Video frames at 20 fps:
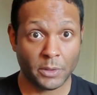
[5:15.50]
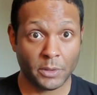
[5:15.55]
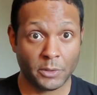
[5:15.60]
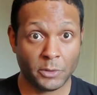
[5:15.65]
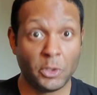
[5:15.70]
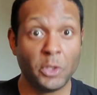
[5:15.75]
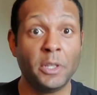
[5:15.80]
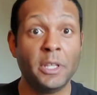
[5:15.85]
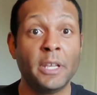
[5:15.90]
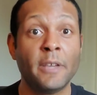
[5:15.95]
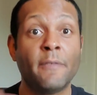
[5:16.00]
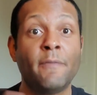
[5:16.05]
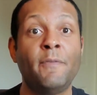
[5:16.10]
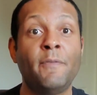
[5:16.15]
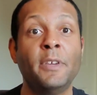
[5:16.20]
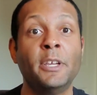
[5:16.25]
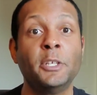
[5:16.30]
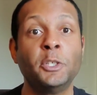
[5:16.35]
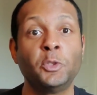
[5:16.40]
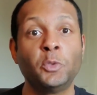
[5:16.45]
to the
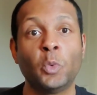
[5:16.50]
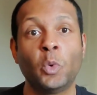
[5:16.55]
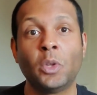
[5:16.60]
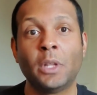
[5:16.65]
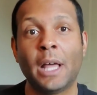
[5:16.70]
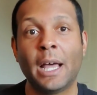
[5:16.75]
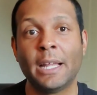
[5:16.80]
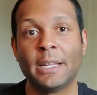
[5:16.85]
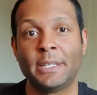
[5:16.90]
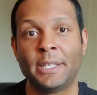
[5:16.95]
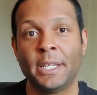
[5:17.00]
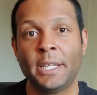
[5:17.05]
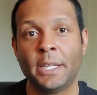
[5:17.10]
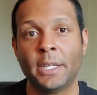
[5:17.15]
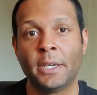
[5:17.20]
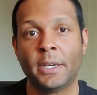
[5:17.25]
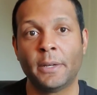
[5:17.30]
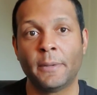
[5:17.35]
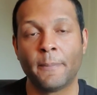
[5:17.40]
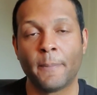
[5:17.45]
eventual
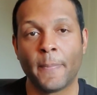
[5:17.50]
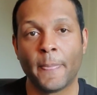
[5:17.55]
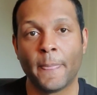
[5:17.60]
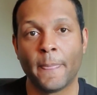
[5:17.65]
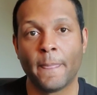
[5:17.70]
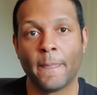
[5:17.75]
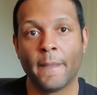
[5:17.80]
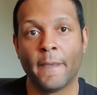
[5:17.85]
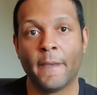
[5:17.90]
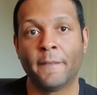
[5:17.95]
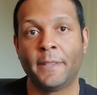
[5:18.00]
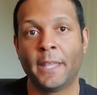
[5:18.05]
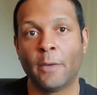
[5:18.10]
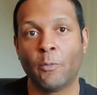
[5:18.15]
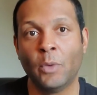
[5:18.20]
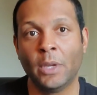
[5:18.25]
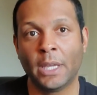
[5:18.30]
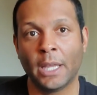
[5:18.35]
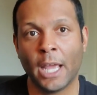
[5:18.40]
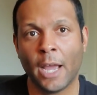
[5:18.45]
idea of that
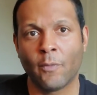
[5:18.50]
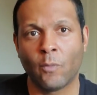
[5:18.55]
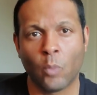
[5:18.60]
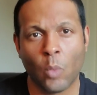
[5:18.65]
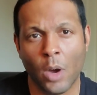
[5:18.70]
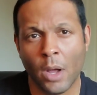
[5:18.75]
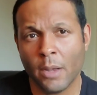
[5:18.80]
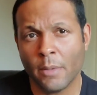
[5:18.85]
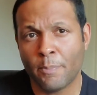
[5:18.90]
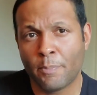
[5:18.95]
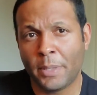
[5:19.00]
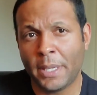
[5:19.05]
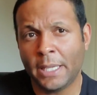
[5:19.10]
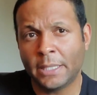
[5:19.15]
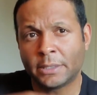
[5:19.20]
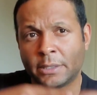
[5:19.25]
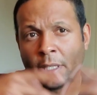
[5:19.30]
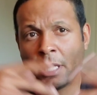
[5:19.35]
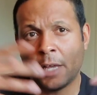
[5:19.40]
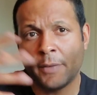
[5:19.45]
we can have one
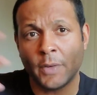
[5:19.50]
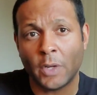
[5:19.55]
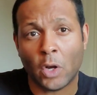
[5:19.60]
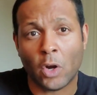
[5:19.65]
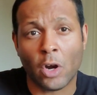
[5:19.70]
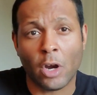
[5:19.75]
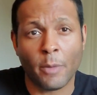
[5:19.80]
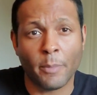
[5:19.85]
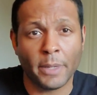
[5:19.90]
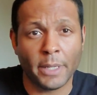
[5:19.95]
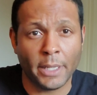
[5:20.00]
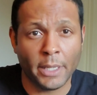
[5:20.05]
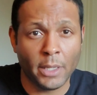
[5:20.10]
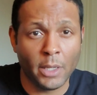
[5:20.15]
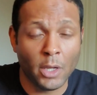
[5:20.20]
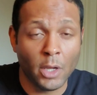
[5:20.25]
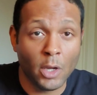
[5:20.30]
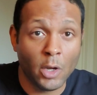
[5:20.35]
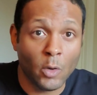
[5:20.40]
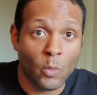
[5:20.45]
peace, love, and harmony
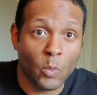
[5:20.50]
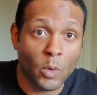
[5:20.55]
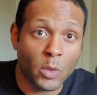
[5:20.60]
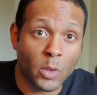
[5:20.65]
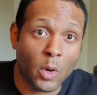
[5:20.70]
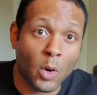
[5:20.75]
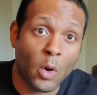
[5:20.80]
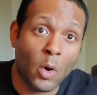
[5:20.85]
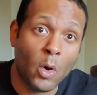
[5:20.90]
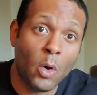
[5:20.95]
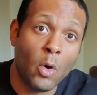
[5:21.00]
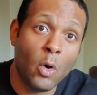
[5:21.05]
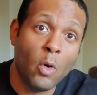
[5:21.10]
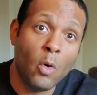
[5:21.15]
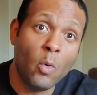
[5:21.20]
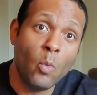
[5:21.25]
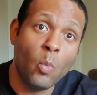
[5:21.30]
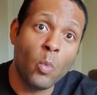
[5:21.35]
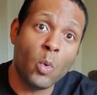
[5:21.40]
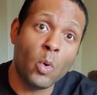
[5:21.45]
where the
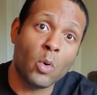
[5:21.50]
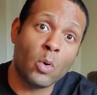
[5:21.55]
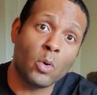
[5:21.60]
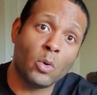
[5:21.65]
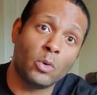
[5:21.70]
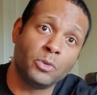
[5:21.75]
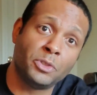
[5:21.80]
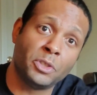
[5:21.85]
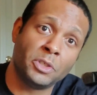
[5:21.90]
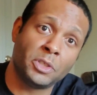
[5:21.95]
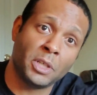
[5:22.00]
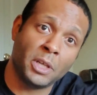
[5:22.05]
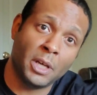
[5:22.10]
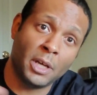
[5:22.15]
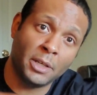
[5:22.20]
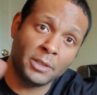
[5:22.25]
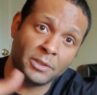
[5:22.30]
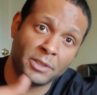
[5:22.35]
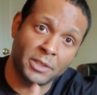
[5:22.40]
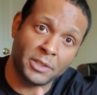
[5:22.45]
whole world just
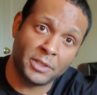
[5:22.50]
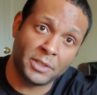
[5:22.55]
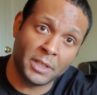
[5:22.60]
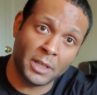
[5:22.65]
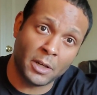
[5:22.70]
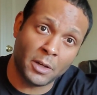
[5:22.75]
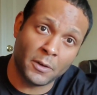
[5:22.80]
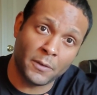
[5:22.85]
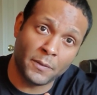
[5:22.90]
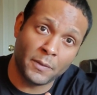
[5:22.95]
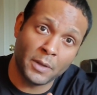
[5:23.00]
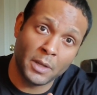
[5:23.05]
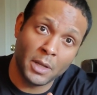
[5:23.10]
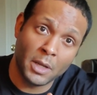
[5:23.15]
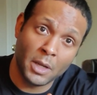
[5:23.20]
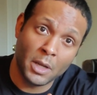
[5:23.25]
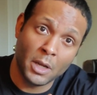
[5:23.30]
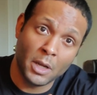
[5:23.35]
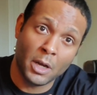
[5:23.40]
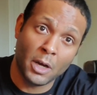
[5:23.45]
hugs itself
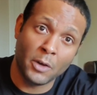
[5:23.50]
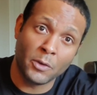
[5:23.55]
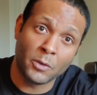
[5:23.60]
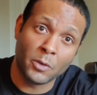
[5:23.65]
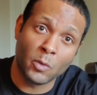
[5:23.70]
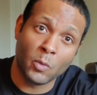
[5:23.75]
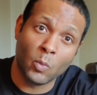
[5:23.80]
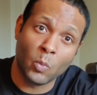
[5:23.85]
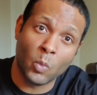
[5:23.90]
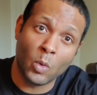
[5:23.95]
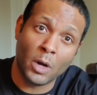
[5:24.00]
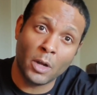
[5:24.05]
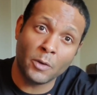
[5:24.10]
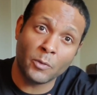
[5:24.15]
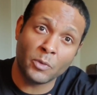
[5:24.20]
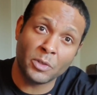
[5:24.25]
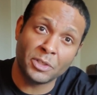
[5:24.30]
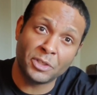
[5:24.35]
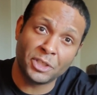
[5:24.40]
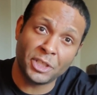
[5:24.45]
under one
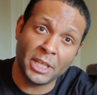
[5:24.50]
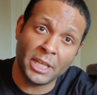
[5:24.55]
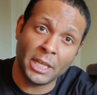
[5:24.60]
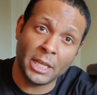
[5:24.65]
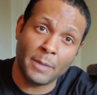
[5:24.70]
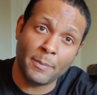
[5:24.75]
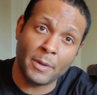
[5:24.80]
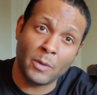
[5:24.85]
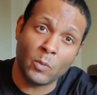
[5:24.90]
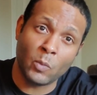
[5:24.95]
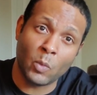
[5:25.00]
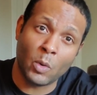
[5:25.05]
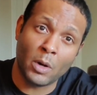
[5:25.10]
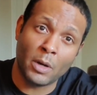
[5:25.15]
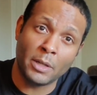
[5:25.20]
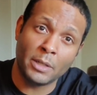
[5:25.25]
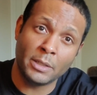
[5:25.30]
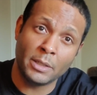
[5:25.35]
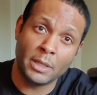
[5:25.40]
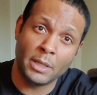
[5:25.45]
regime and
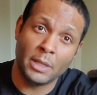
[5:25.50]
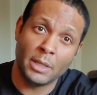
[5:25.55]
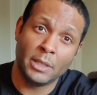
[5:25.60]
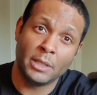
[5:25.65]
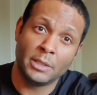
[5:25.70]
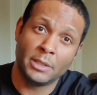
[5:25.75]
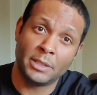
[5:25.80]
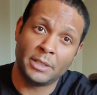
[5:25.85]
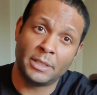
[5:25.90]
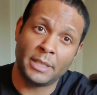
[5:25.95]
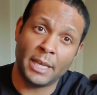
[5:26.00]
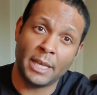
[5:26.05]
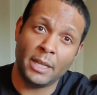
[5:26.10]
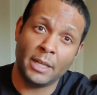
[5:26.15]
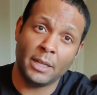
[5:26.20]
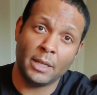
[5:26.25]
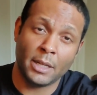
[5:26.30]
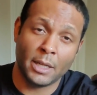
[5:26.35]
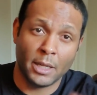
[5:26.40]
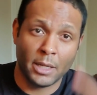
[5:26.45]
one set
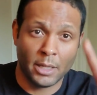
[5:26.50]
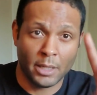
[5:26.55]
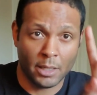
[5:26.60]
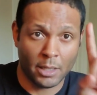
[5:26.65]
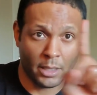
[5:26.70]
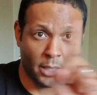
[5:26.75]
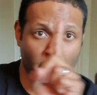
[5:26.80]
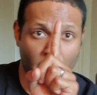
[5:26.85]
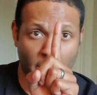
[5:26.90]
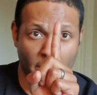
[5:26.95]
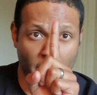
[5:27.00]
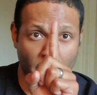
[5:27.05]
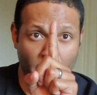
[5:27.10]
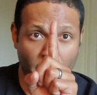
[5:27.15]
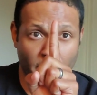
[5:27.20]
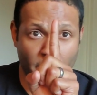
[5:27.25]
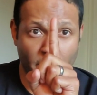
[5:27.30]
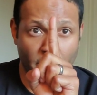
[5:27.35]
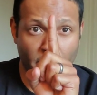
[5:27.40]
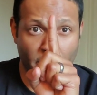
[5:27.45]

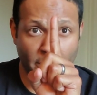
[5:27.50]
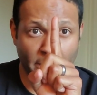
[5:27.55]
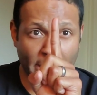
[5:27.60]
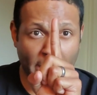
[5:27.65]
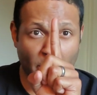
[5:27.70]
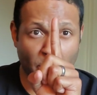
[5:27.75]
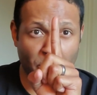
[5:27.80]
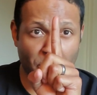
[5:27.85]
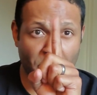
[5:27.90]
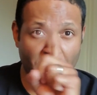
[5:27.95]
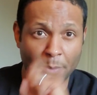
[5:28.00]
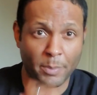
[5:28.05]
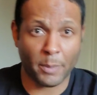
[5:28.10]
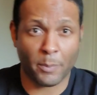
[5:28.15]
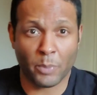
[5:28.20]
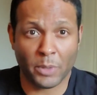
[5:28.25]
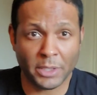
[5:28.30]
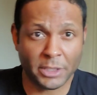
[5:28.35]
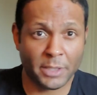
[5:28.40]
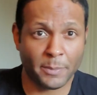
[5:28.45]
of leadership
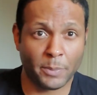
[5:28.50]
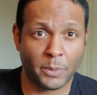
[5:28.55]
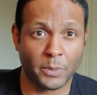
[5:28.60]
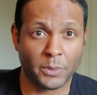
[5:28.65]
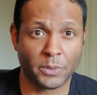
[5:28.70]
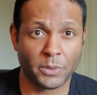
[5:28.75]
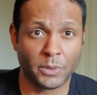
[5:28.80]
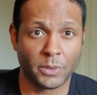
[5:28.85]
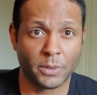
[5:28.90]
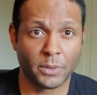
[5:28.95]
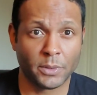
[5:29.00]
principles.